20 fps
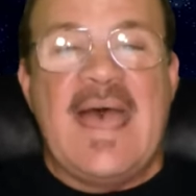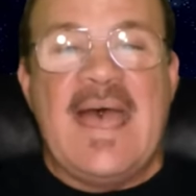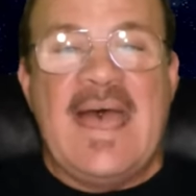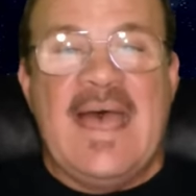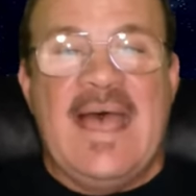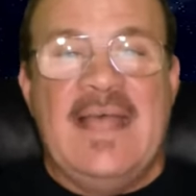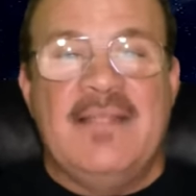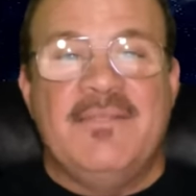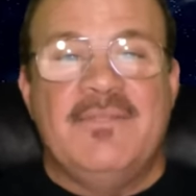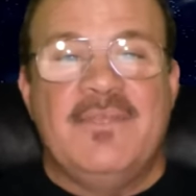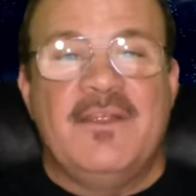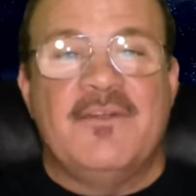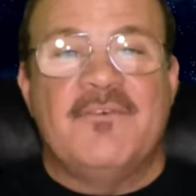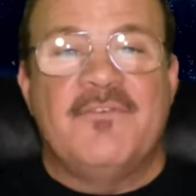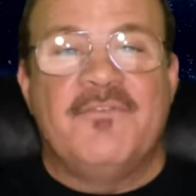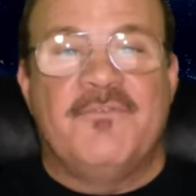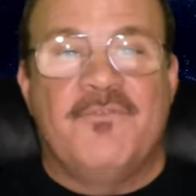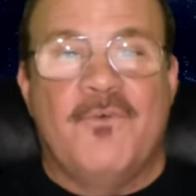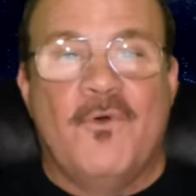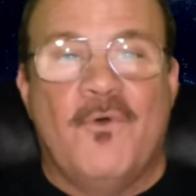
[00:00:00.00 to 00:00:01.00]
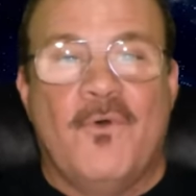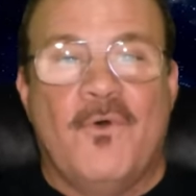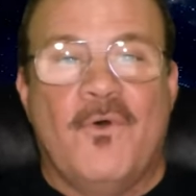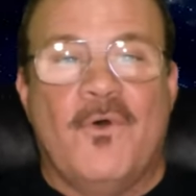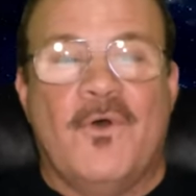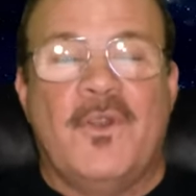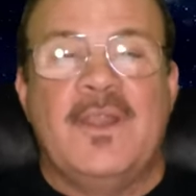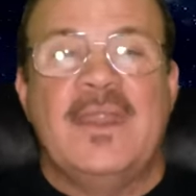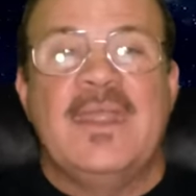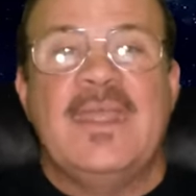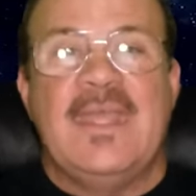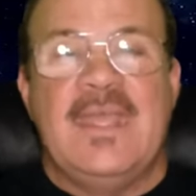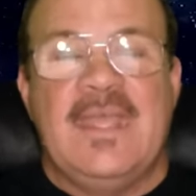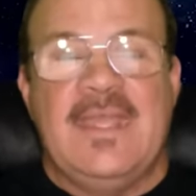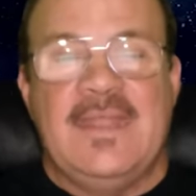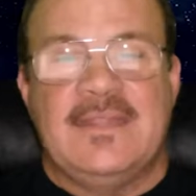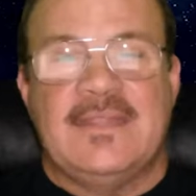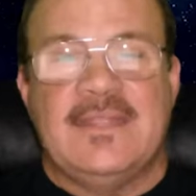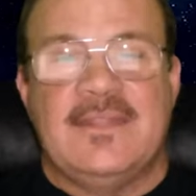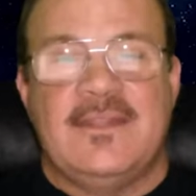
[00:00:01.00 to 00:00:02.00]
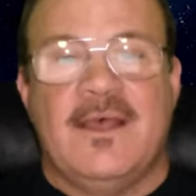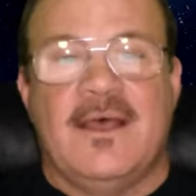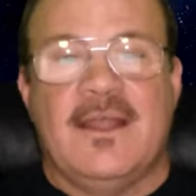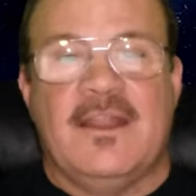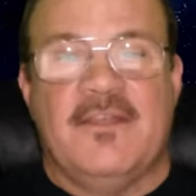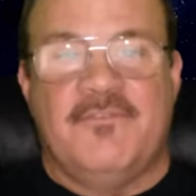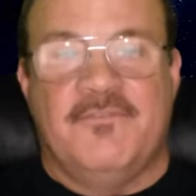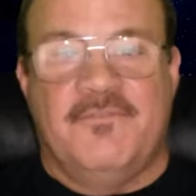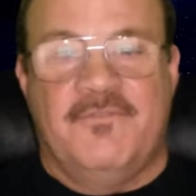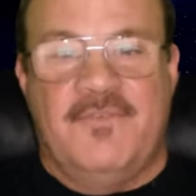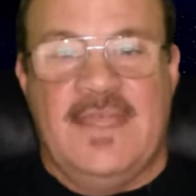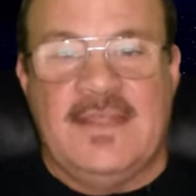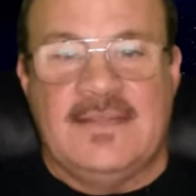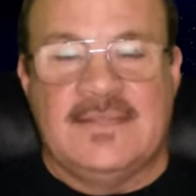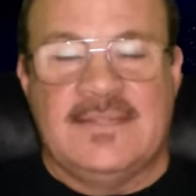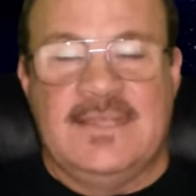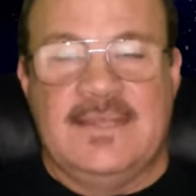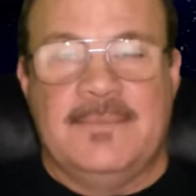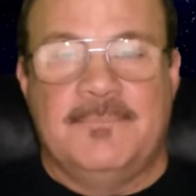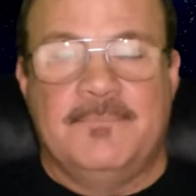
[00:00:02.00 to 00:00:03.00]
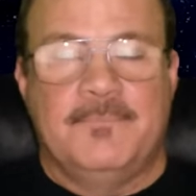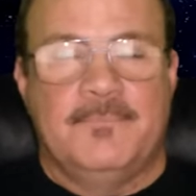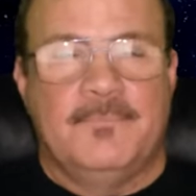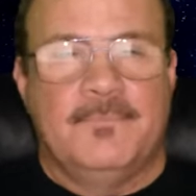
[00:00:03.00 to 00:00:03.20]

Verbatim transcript: and therefore it did not affect them.